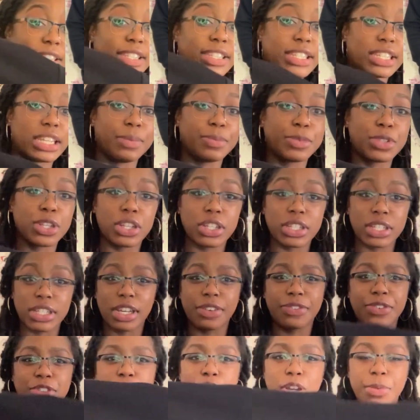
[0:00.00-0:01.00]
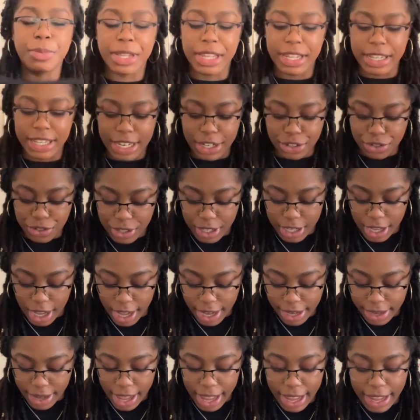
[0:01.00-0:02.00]
zipped hoodie. Now if you know me, literally
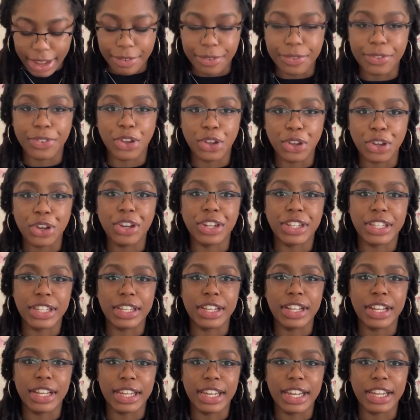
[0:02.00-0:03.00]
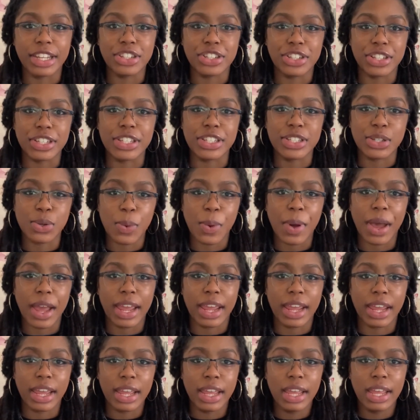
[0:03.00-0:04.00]
I have a hoodie collection. It's
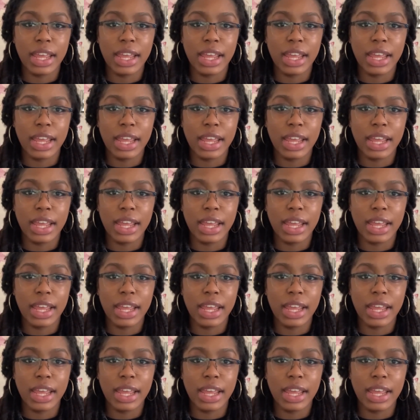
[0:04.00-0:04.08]
quite,